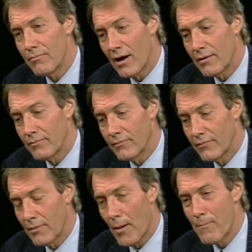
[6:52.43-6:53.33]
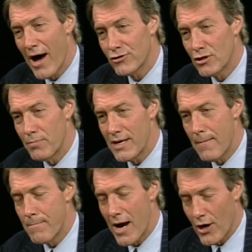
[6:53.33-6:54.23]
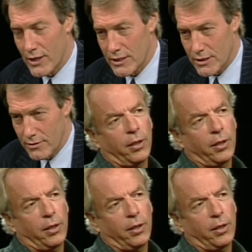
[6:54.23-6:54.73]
about to be embarrassed.